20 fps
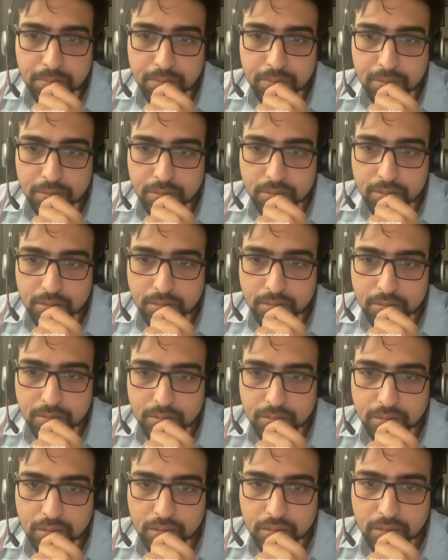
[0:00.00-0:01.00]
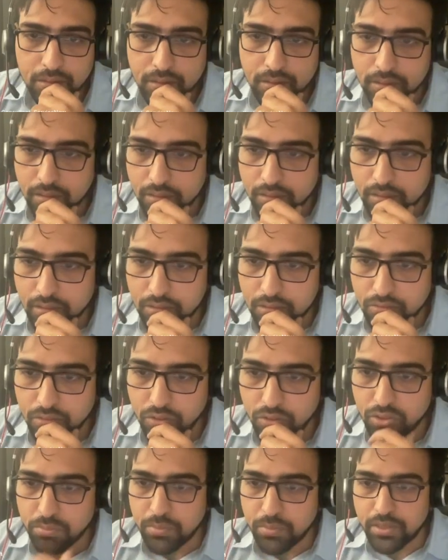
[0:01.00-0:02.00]
this is okay. I think this
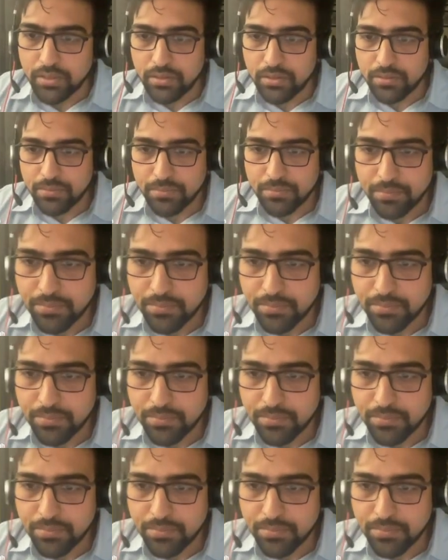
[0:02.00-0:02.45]
view is better.